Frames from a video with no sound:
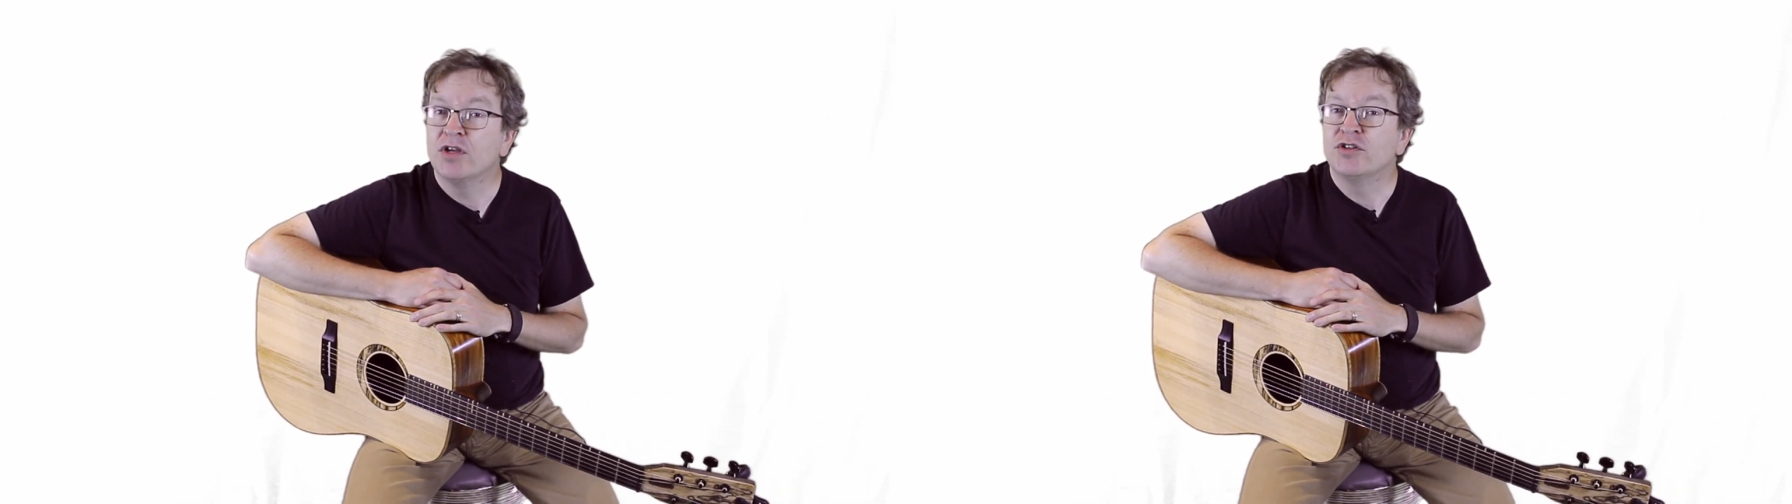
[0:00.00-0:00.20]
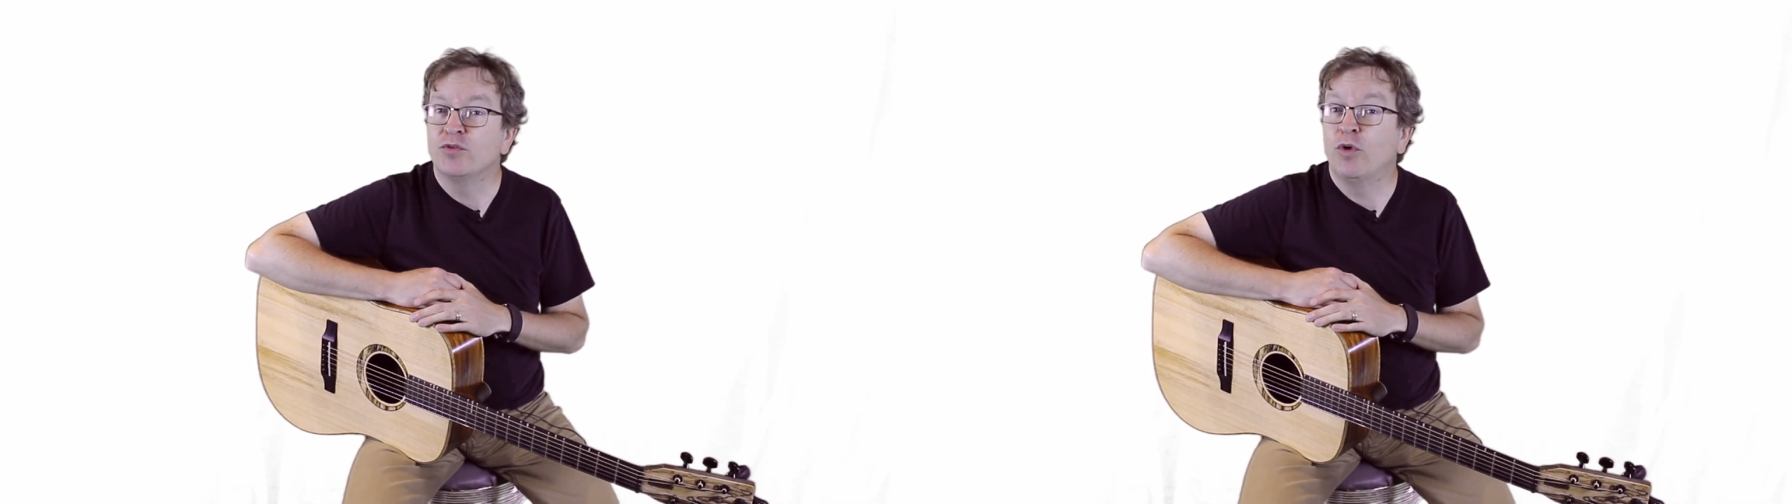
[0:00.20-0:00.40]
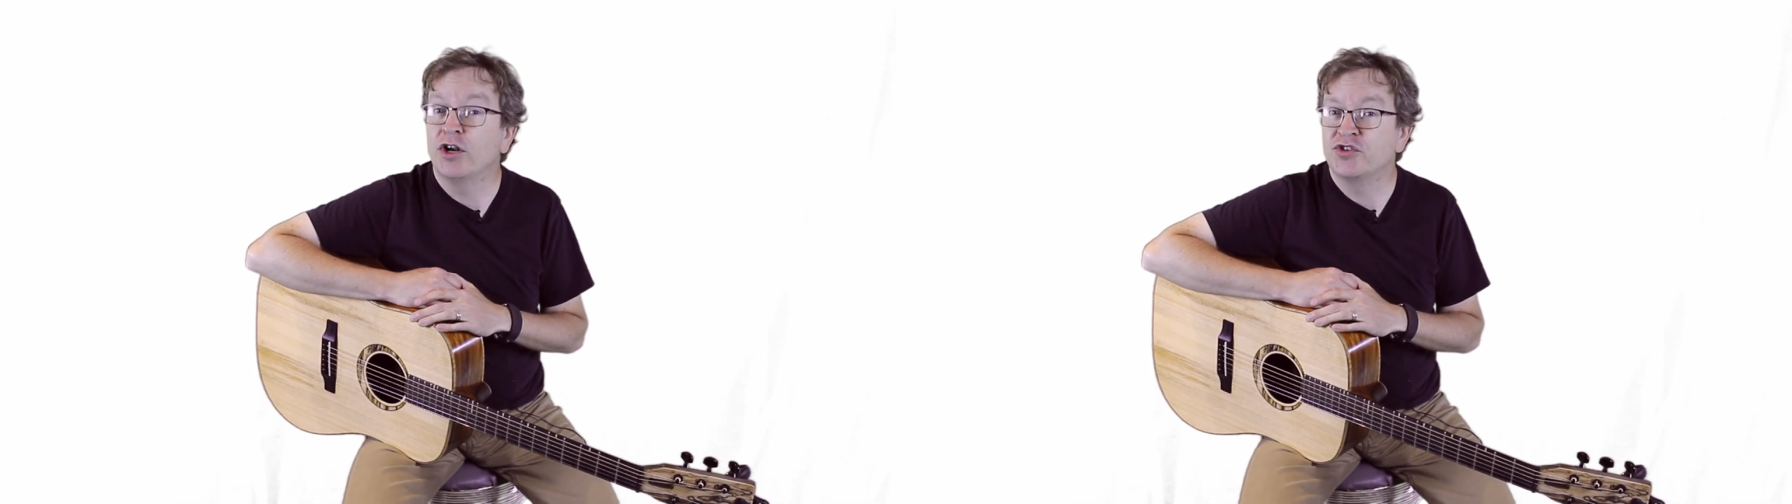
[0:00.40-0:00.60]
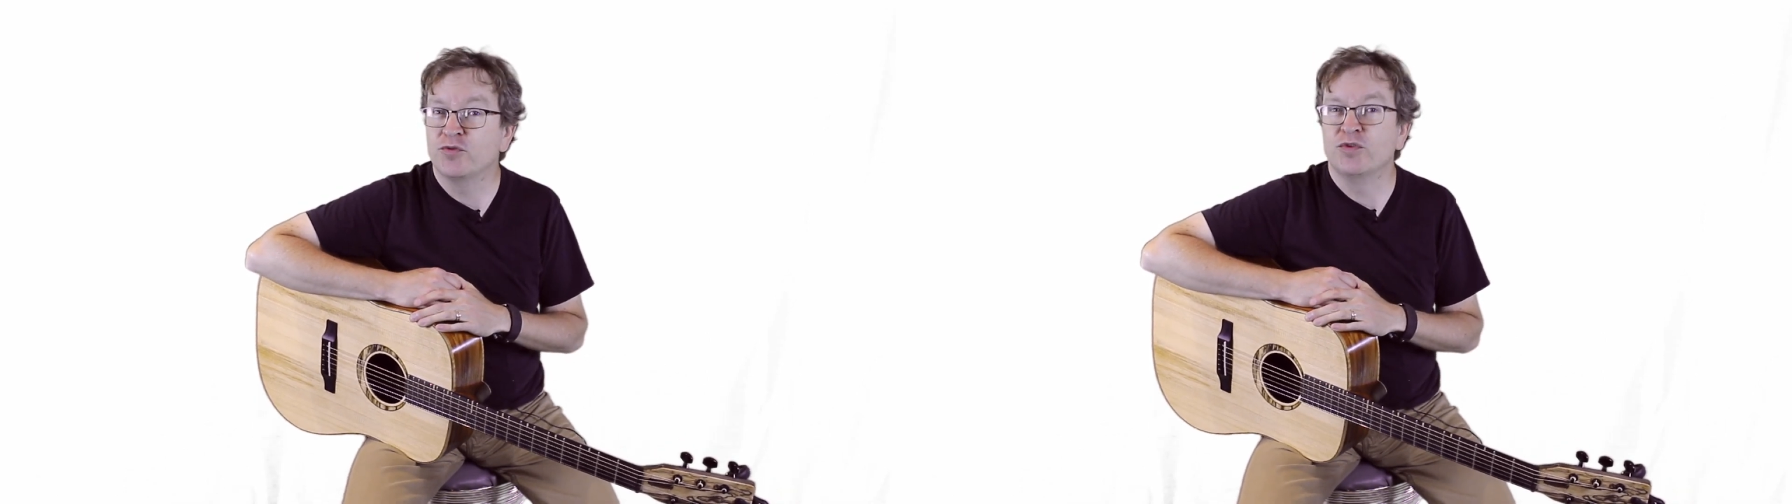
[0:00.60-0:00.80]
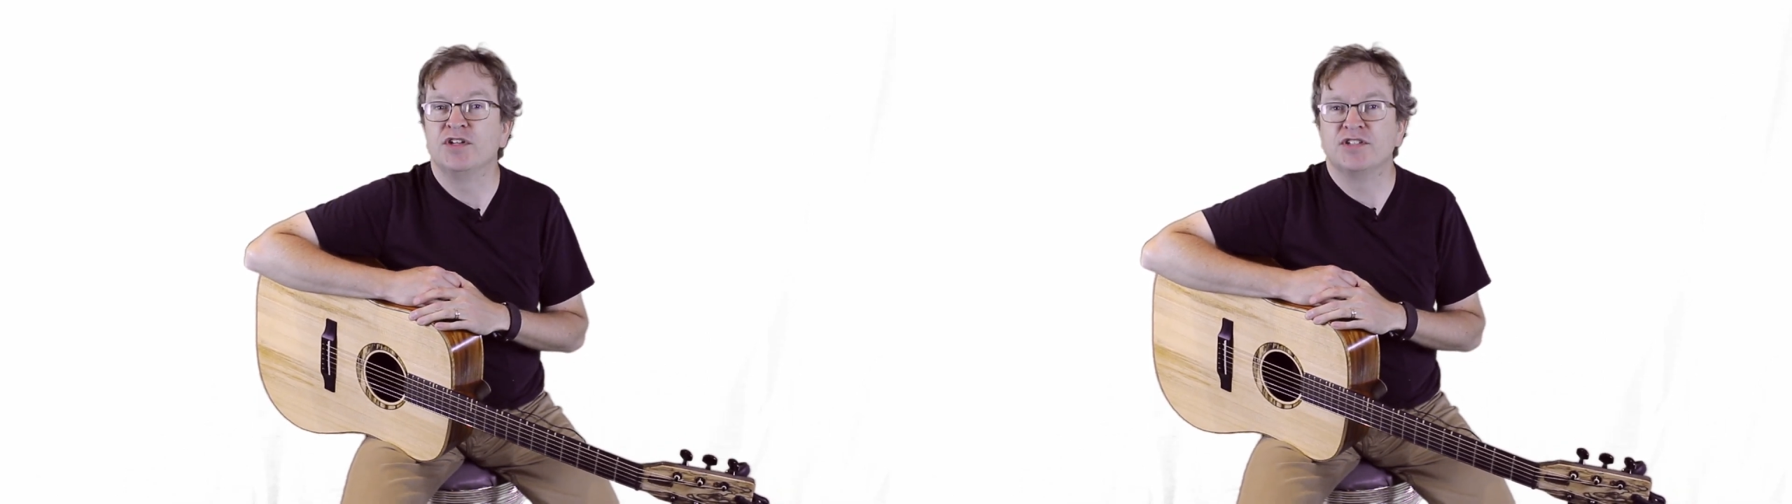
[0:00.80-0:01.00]
to watch
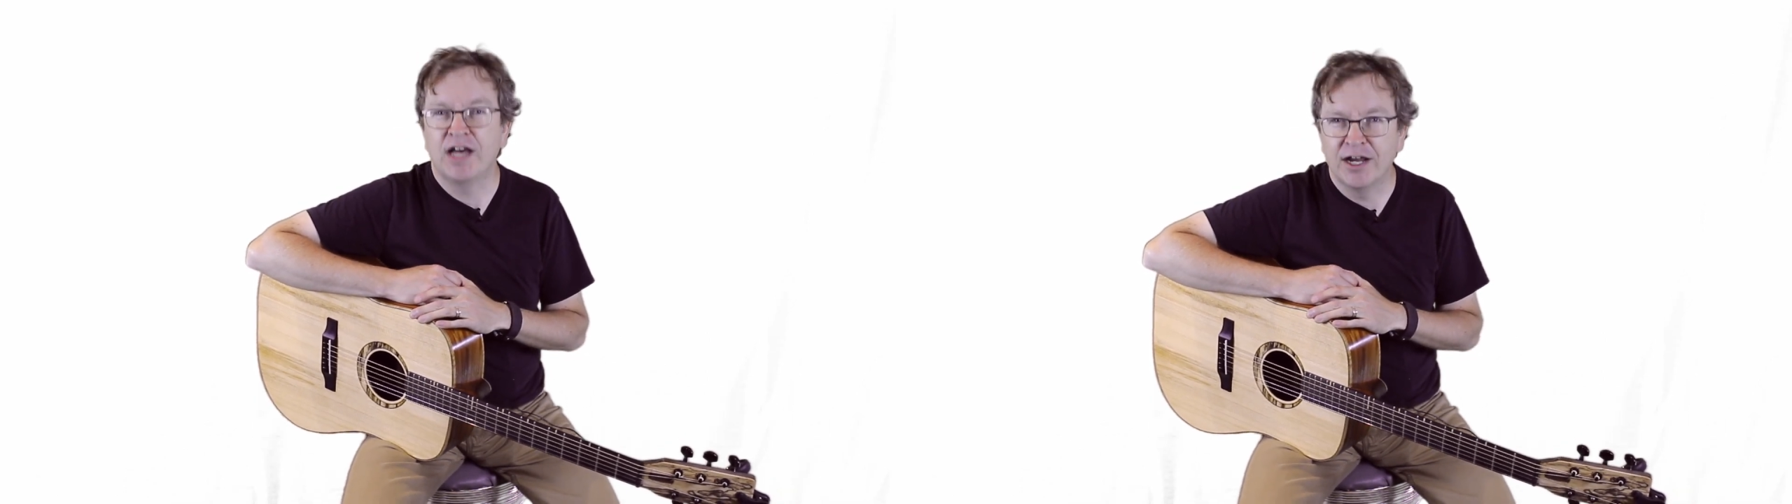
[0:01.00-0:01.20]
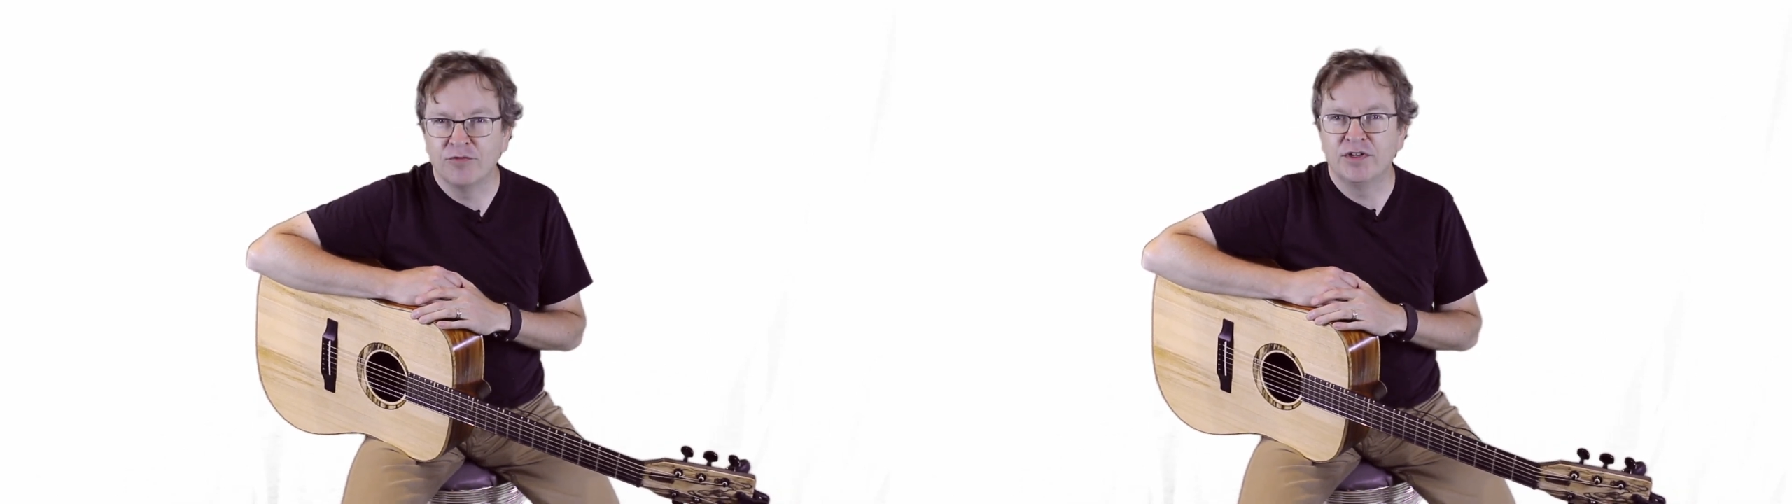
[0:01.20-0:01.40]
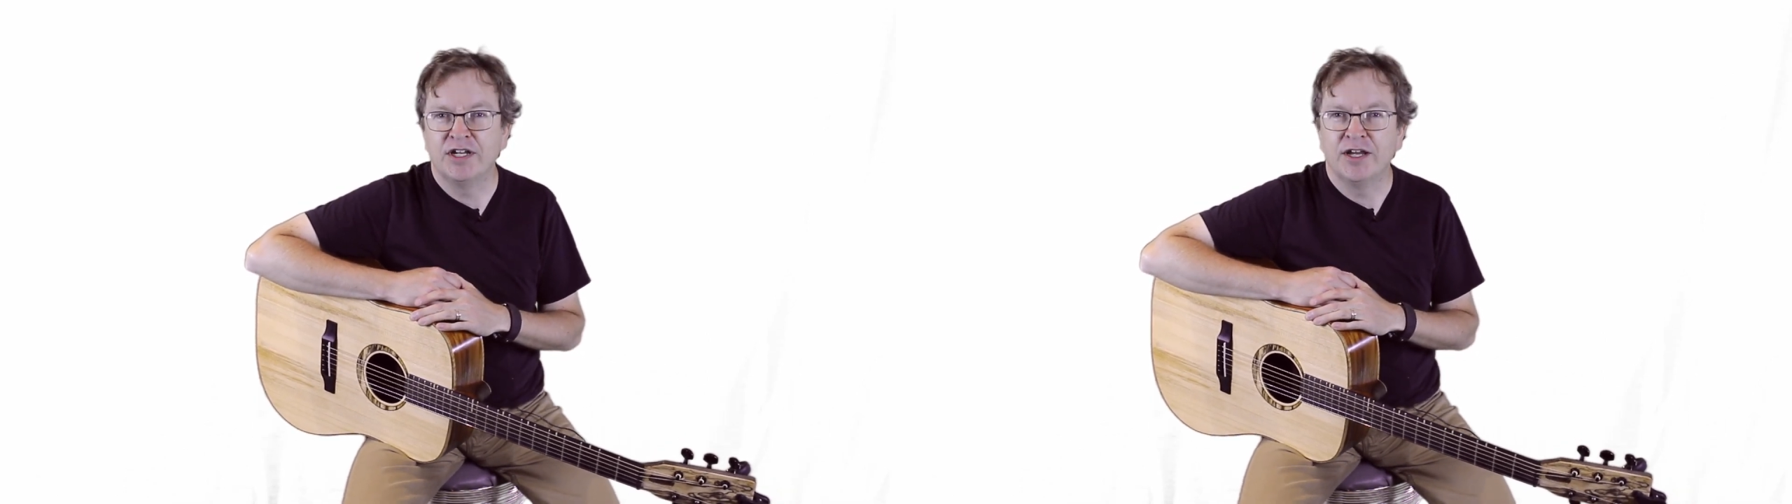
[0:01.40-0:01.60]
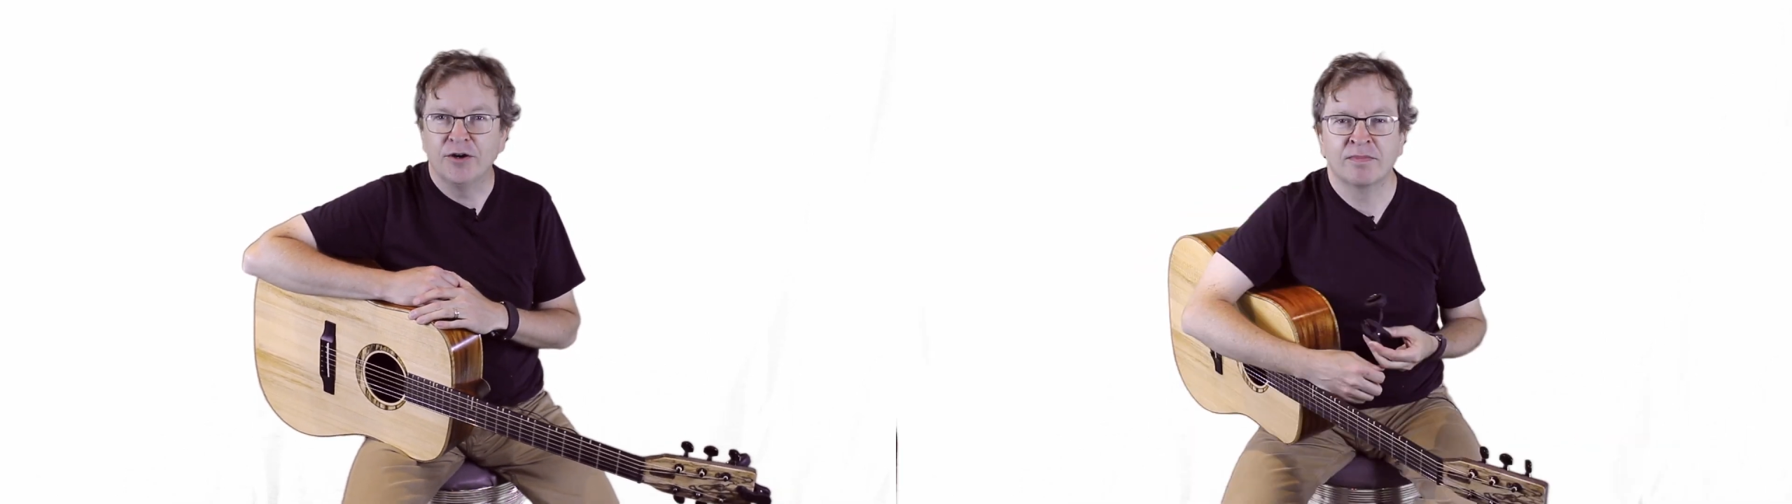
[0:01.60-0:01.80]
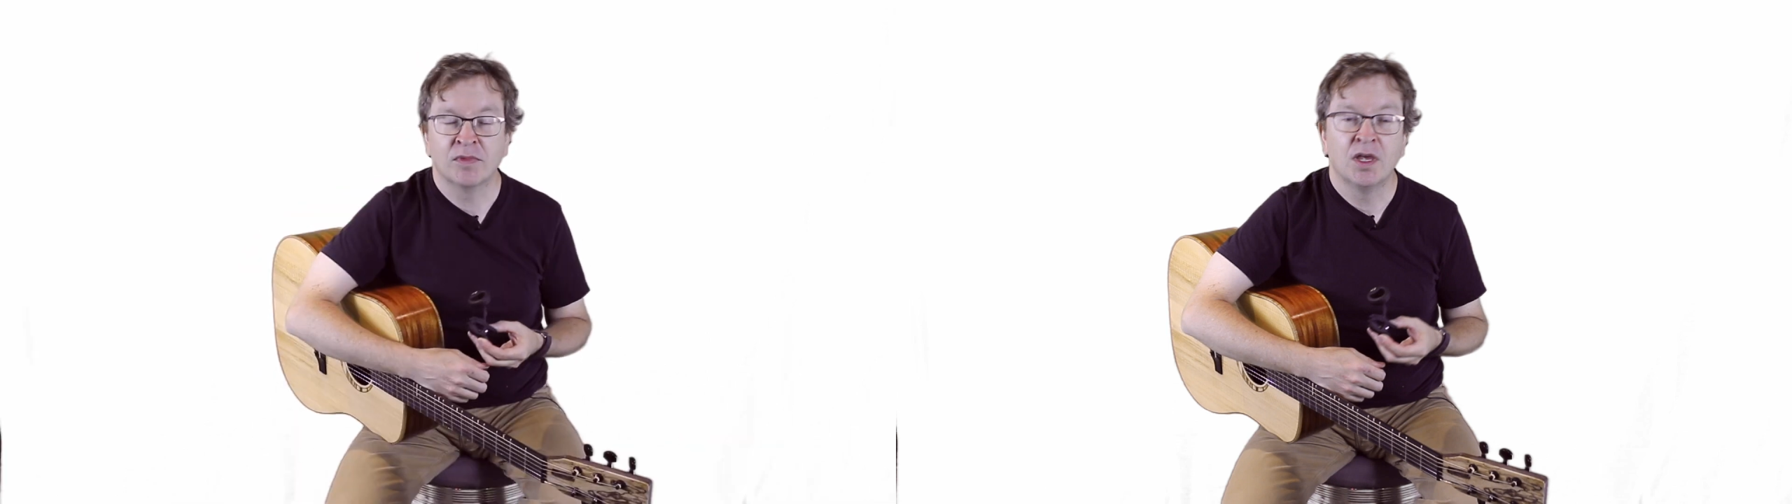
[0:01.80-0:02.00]
through the entire video.